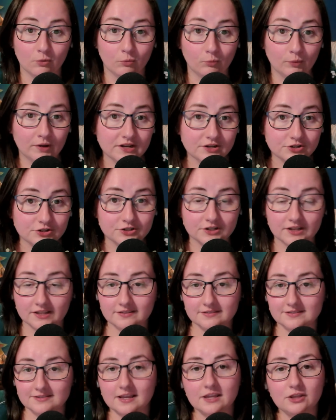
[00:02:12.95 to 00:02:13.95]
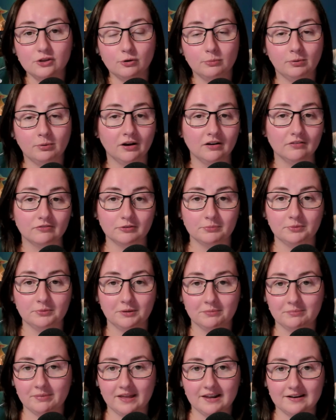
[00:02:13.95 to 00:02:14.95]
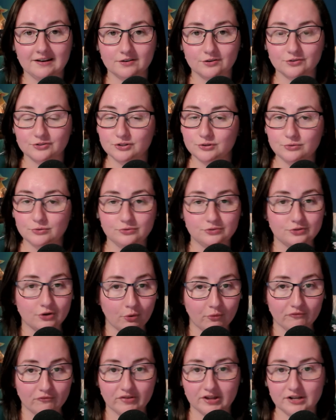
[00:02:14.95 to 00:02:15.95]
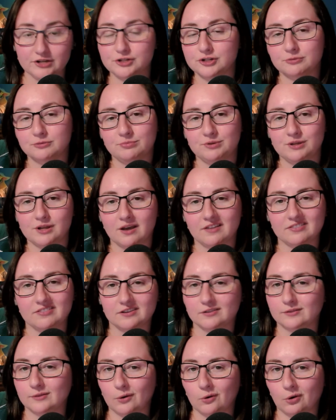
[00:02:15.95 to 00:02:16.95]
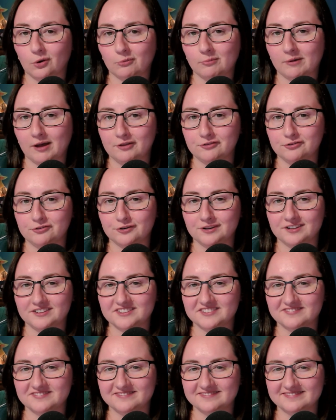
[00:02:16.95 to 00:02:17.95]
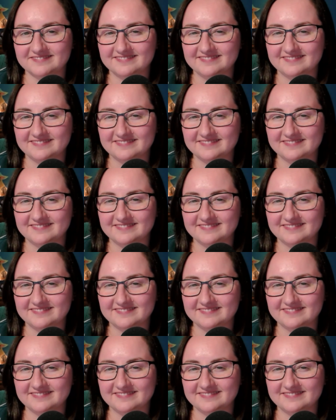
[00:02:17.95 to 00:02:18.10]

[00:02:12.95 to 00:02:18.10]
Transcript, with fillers: which can set you apart from competitors who don't venture beyond their local boundaries.